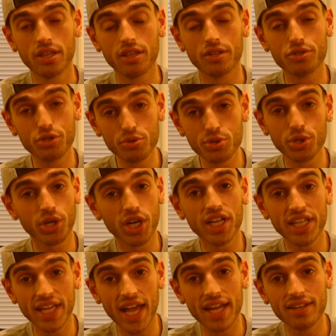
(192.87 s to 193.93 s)
the juice you're gonna
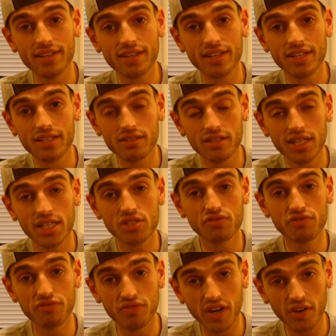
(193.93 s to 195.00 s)
get is
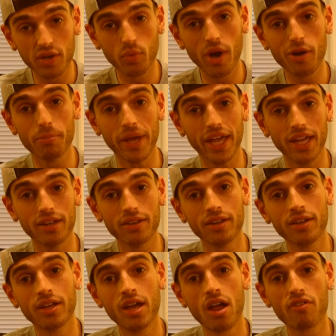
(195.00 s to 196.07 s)
very well made
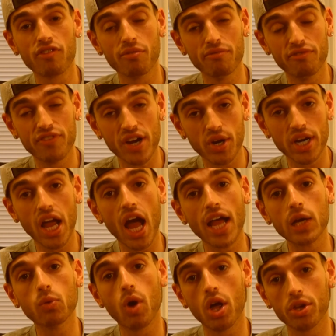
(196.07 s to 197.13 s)
from very high
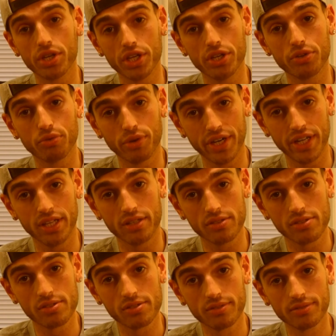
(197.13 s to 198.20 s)
quality
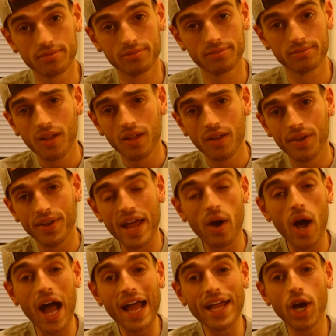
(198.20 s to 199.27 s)
ingredients. Now,
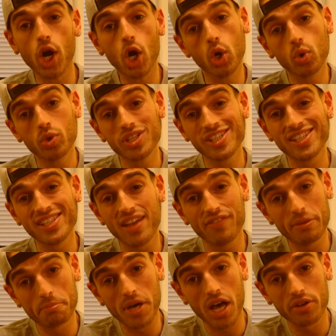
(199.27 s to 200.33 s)
I own
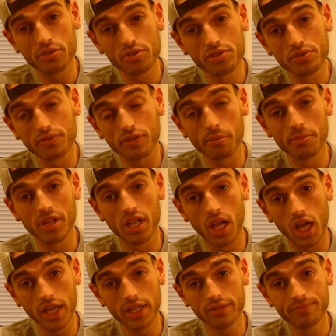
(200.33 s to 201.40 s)
7 bottles from the
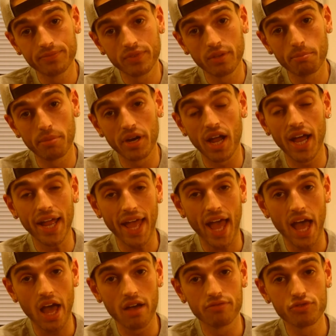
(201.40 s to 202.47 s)
line, but I
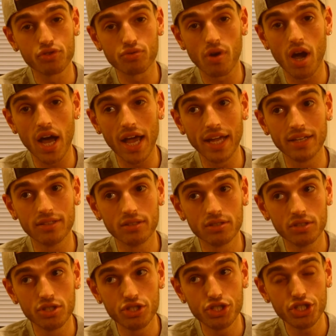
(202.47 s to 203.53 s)
have tried
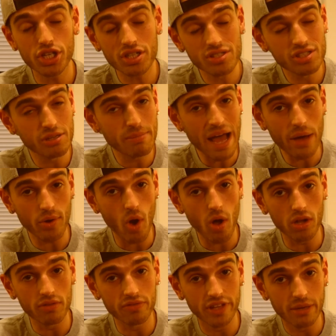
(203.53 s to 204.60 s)
just about
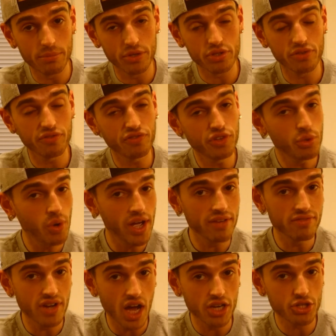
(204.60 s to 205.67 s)
all of them. There's a few I have
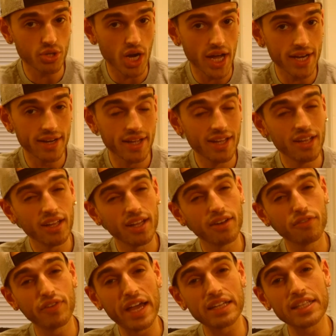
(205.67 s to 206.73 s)
not tried. In
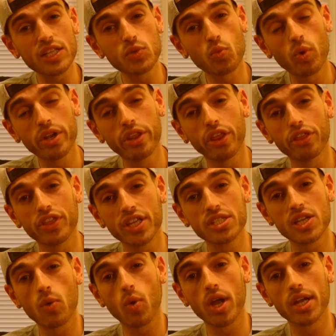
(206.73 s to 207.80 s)
fact, that's one of the things
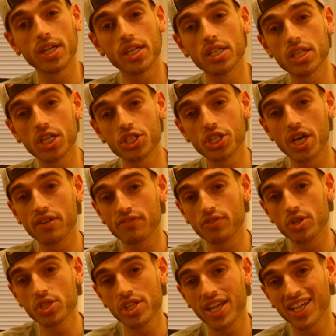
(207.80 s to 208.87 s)
I wanted to touch on for
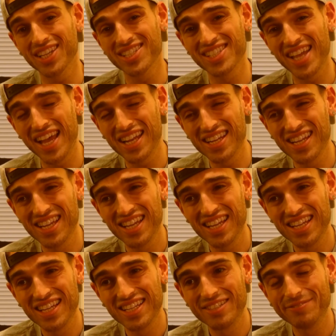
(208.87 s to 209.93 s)
a second, is that
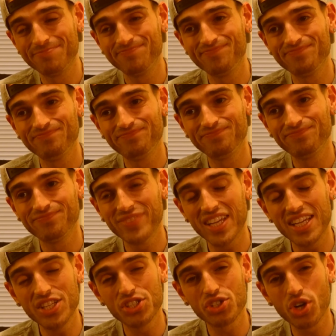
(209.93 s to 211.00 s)

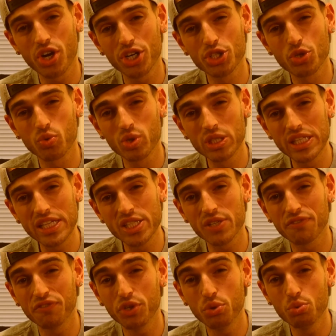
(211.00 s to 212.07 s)
he started to release a
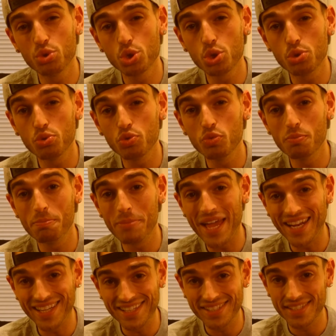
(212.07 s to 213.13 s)
few too
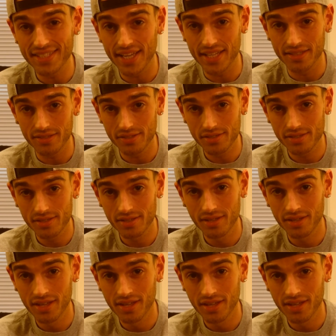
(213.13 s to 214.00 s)
many scents.